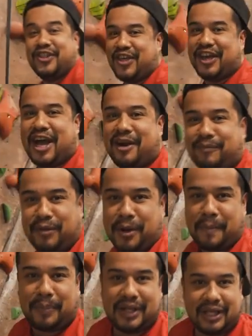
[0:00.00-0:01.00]
Thank God I'm
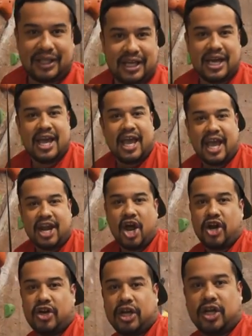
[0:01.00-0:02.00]
completely and
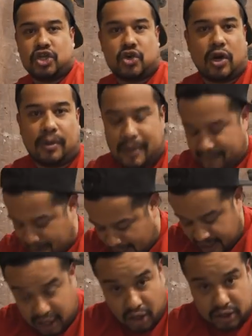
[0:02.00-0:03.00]
utterly in control of my
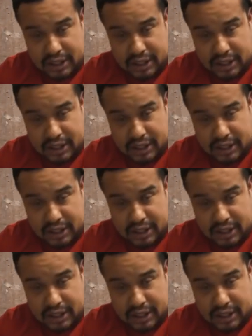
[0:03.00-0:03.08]
body at all